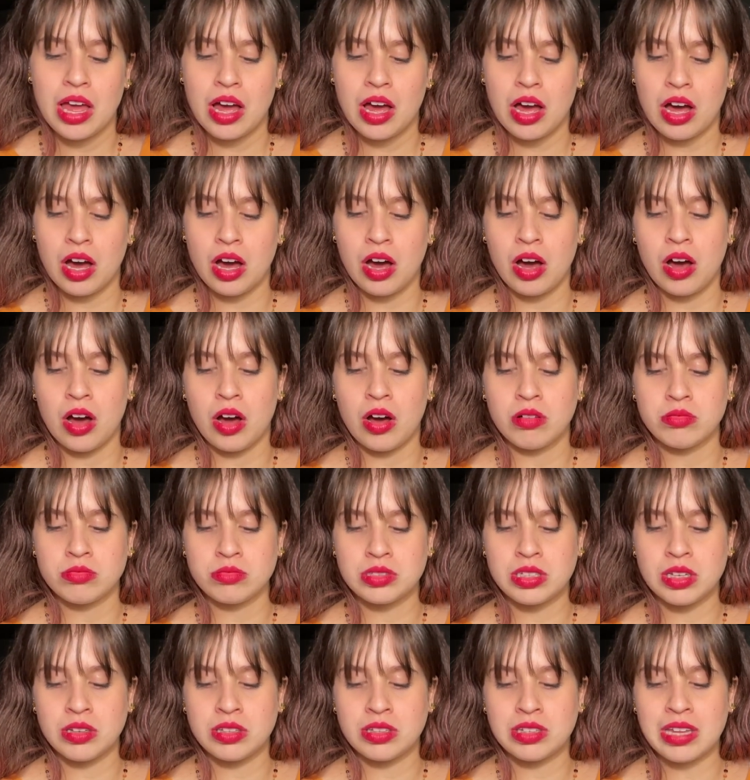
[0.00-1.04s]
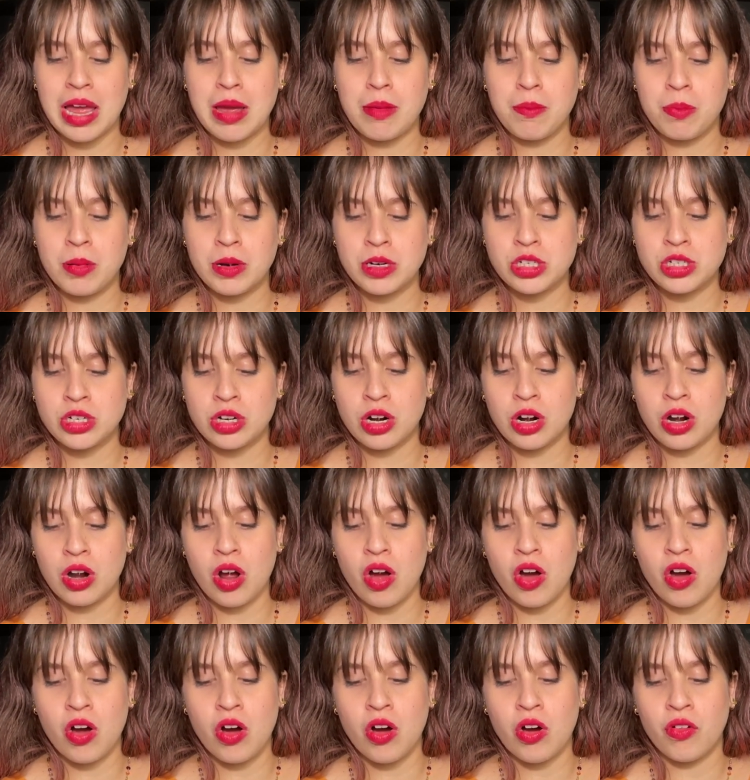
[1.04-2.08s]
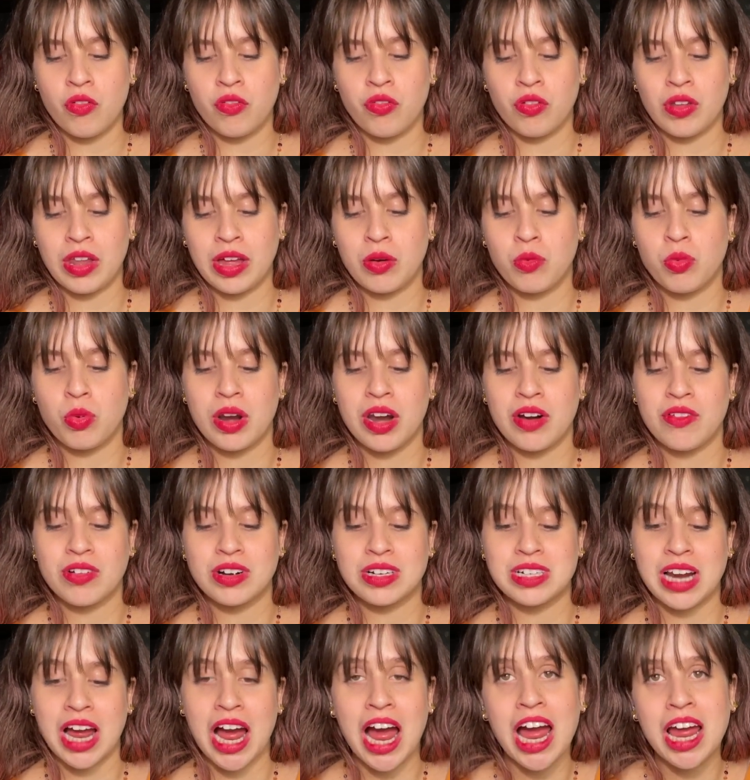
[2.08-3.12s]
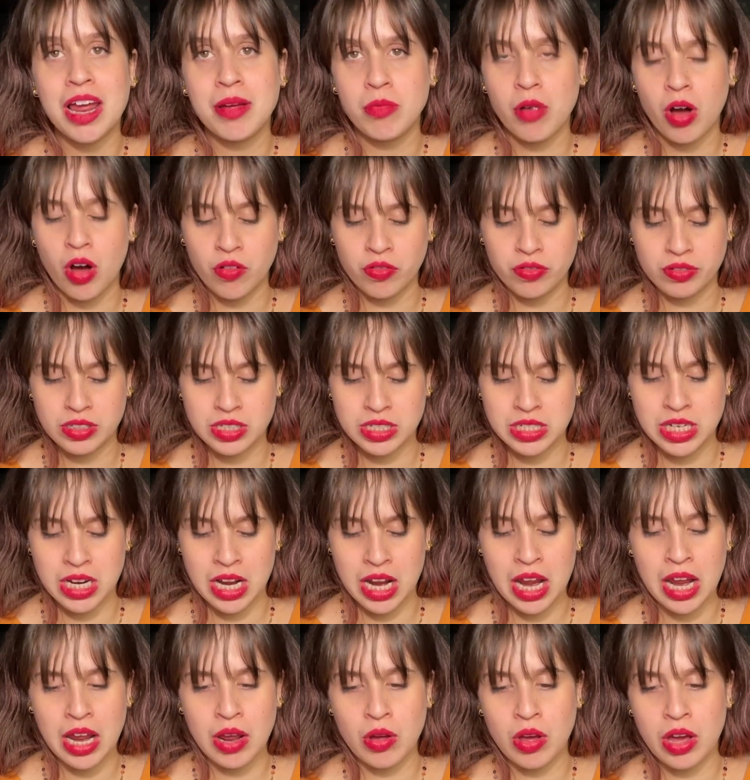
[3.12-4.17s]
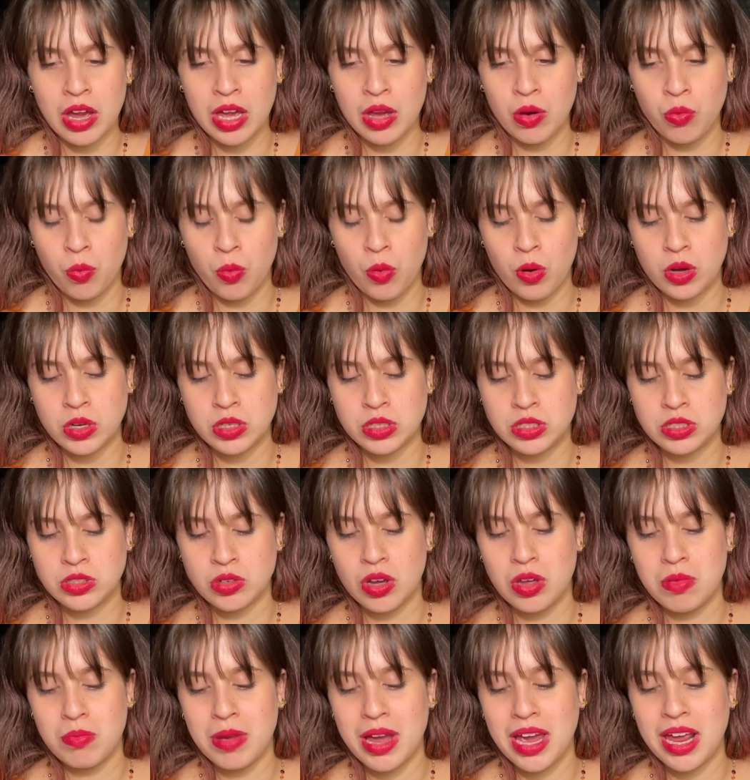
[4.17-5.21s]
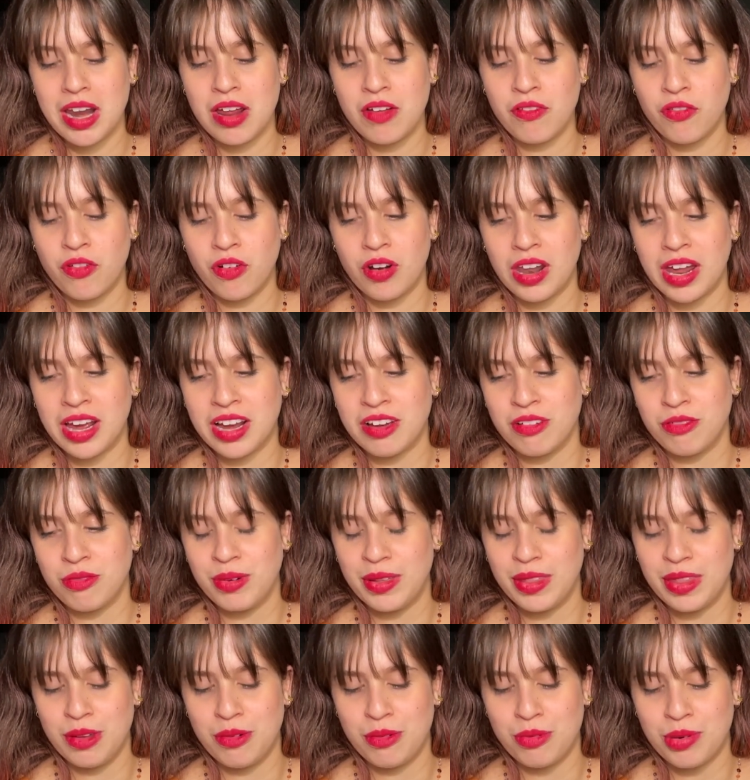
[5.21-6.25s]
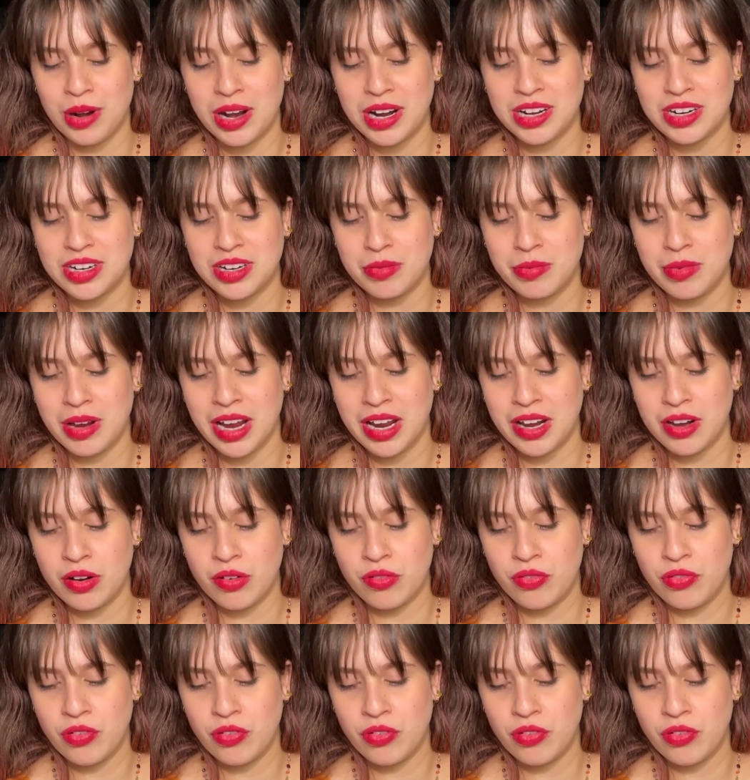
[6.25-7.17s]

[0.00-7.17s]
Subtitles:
the temperature of like whatever time of the day it was. So it made it for like a really random kind of